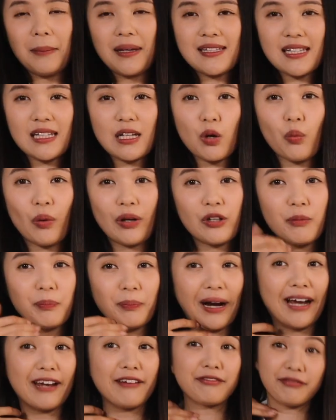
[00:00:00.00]
Basically, when you
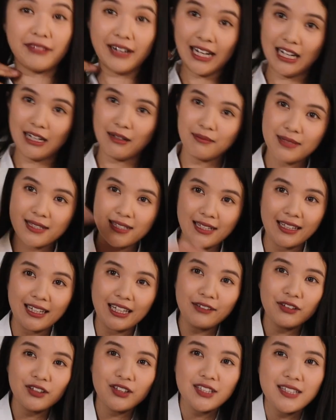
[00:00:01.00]
buy frames, like
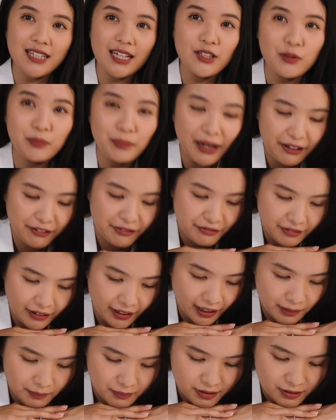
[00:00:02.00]
if you decide to buy
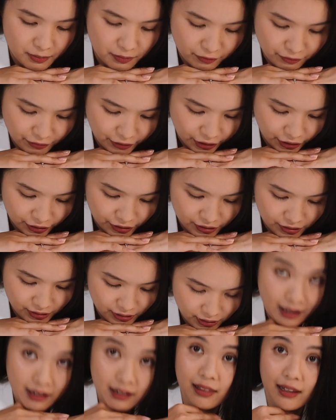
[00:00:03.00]
frames
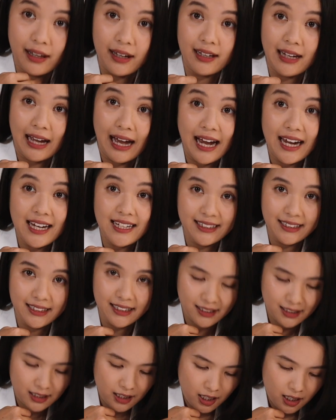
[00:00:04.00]
first, like I
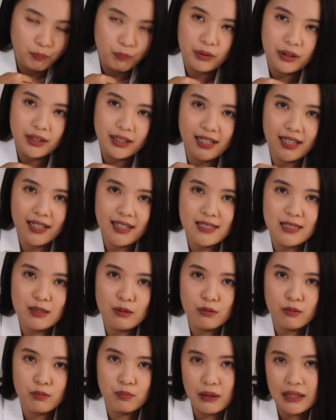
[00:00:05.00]
did,
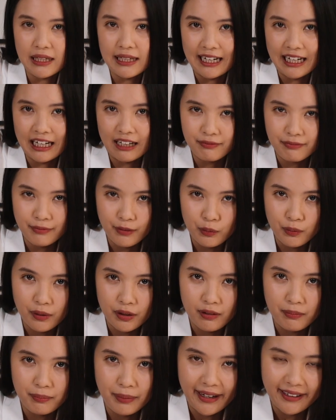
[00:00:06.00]
Please be careful when
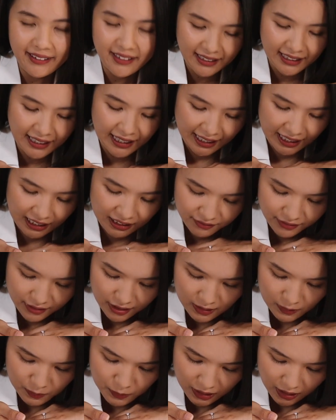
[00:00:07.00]
you buy the
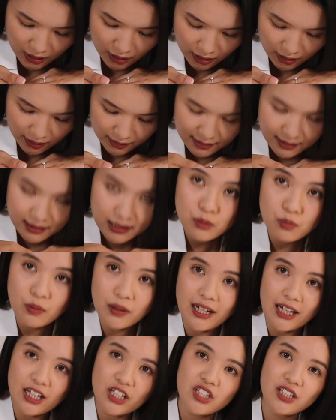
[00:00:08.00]
canvas because this one
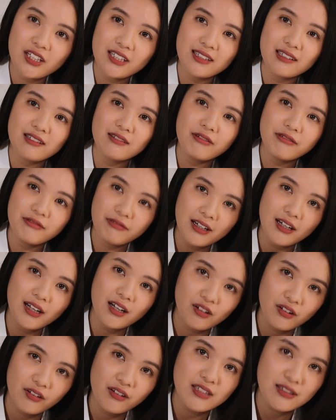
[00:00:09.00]
actually didn't fit
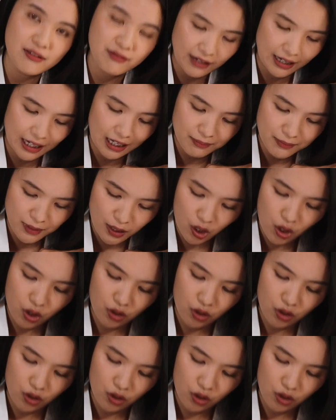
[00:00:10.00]
into this frame.